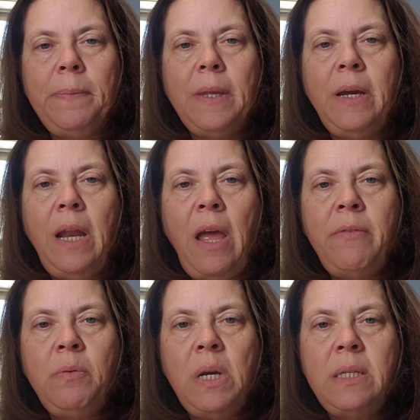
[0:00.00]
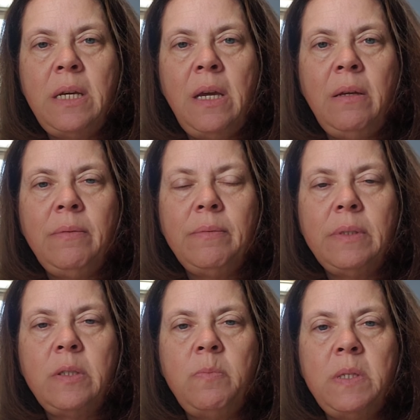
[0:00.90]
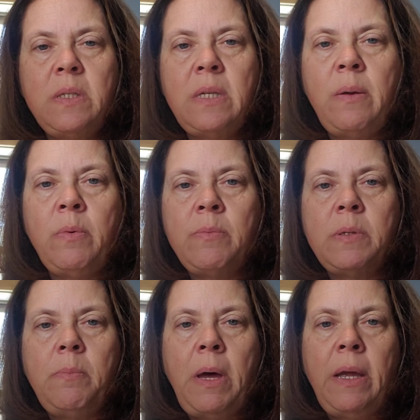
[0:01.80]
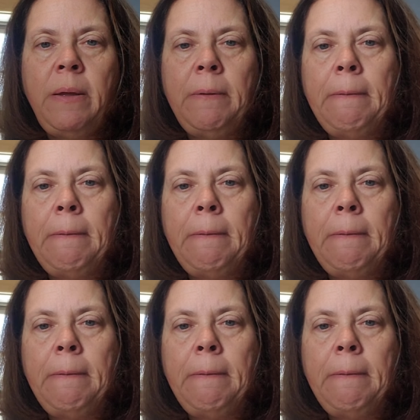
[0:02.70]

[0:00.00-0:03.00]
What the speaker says: All right, have a great day. This is Mrs. Abrams. Bye.